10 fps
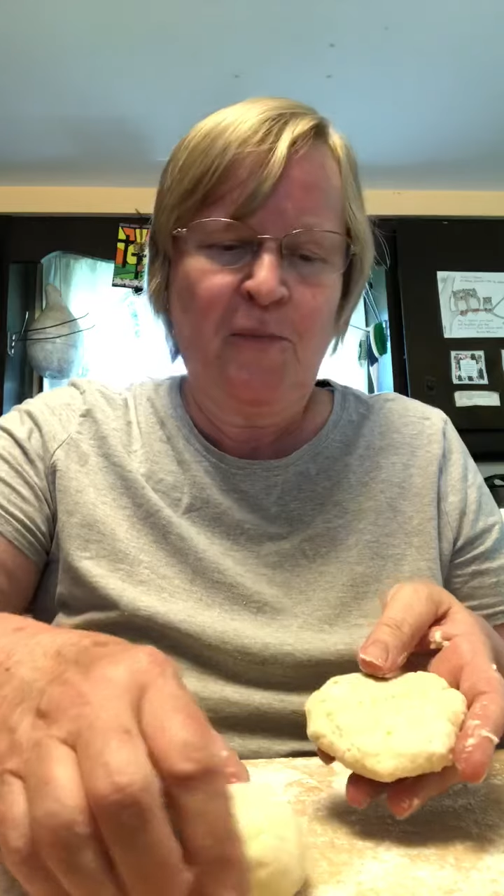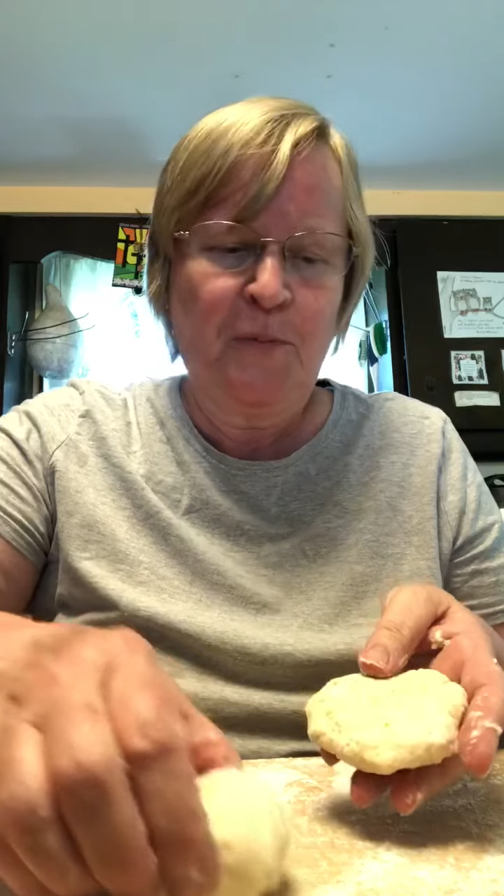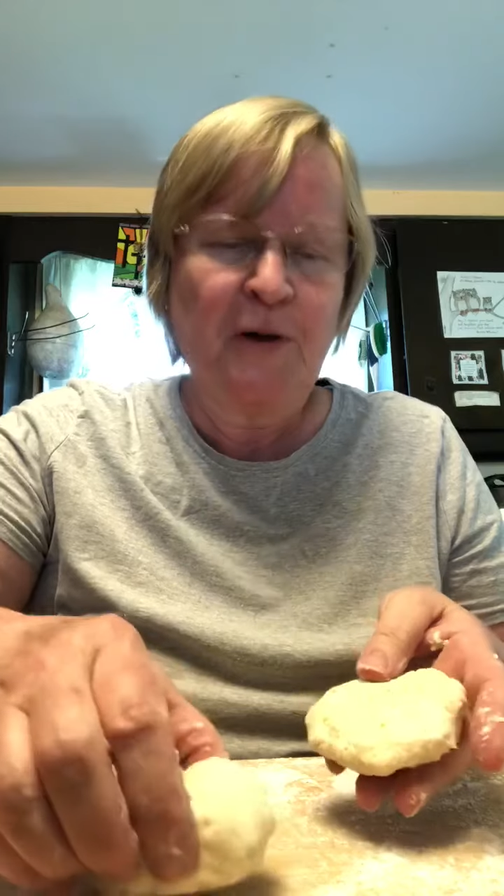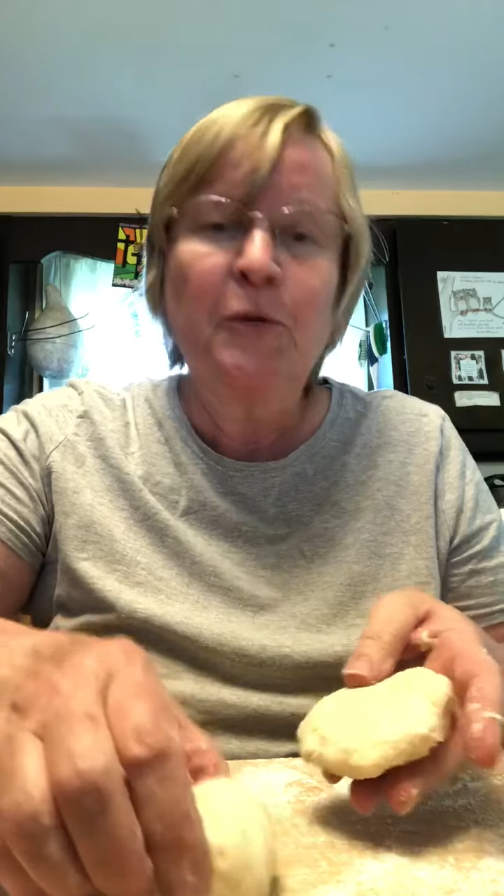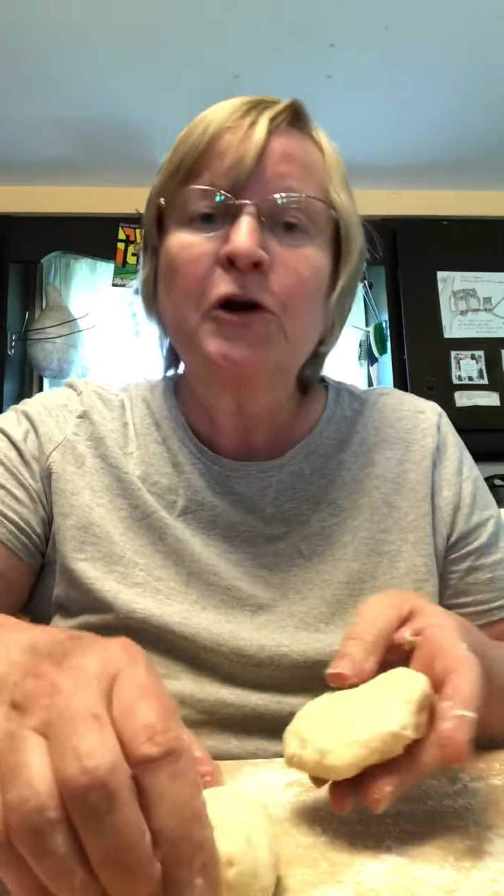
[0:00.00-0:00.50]

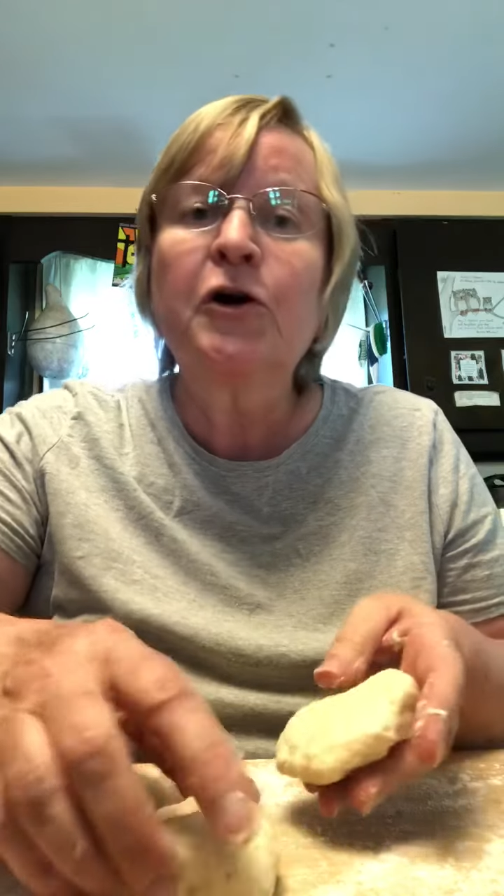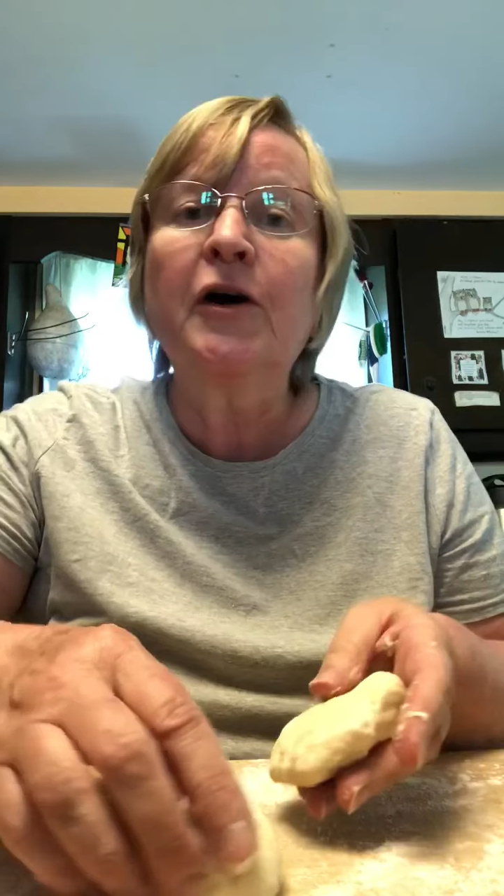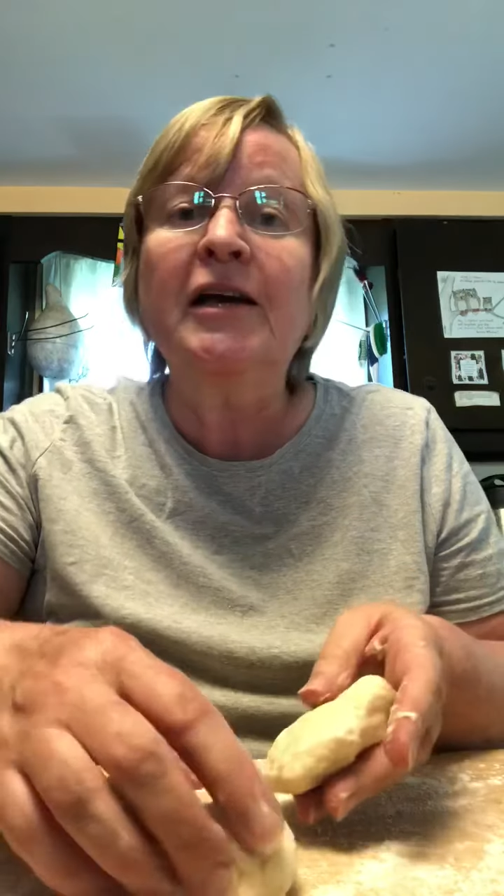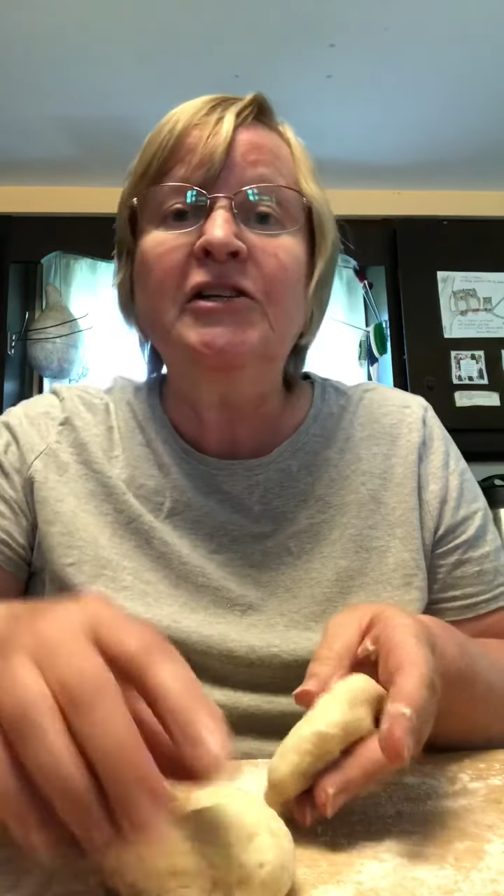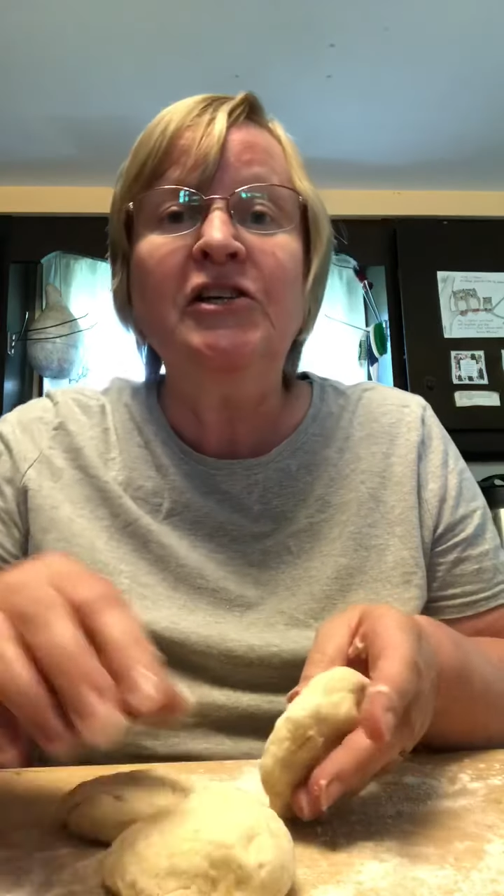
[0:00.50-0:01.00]
put them on a
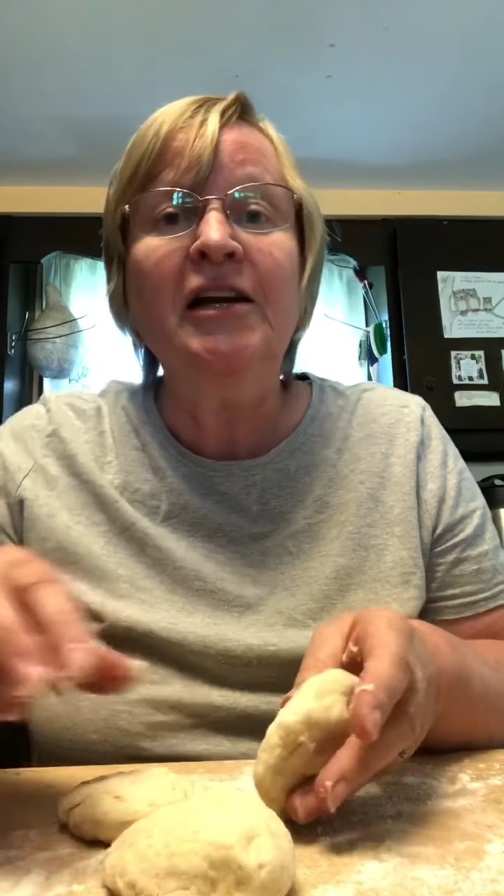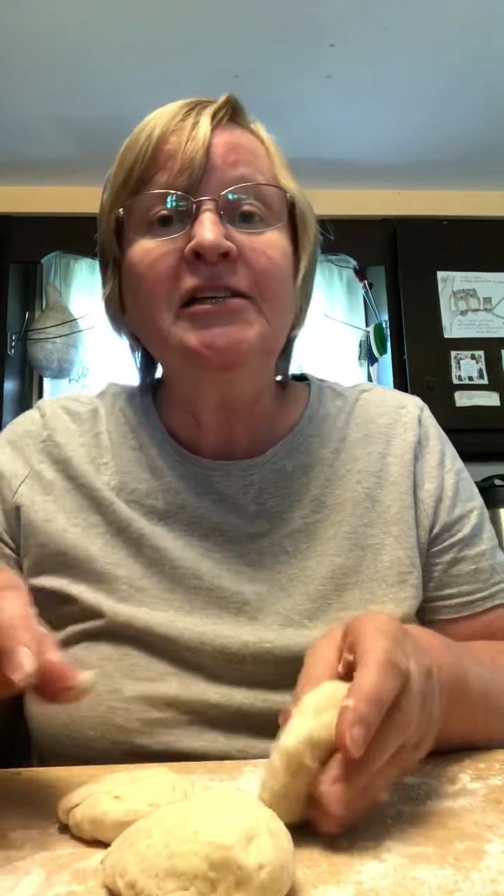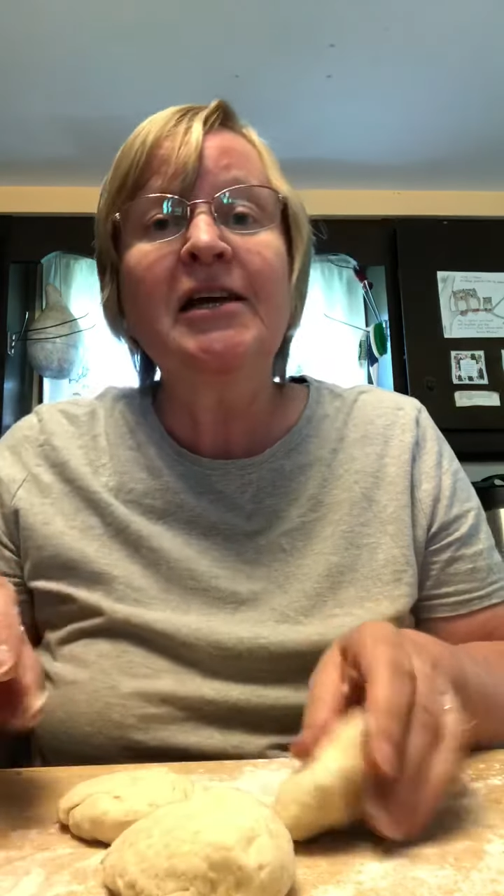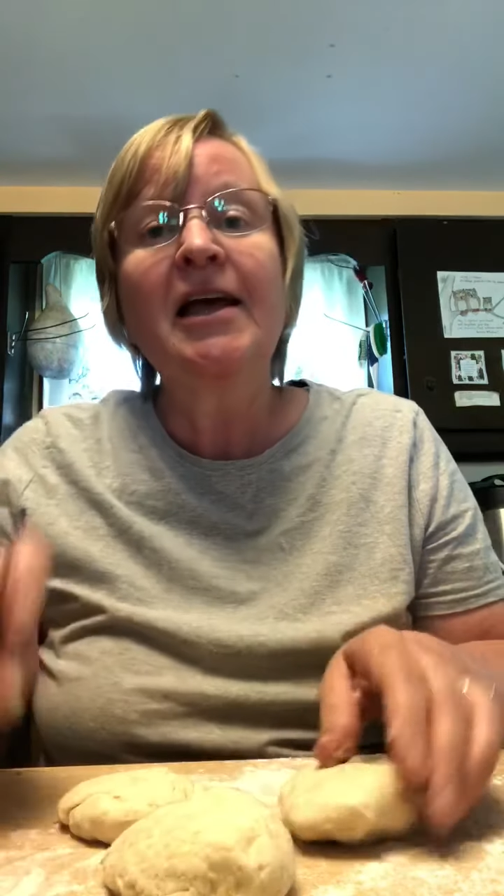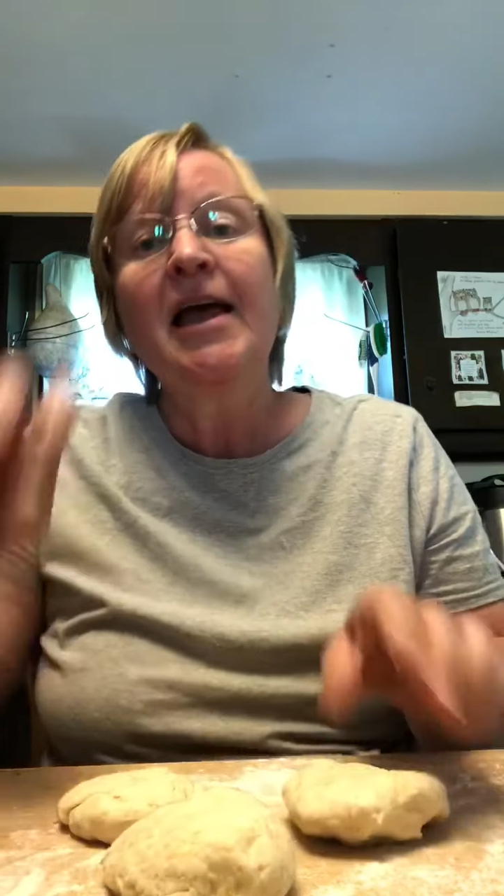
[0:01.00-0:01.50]
cookie sheet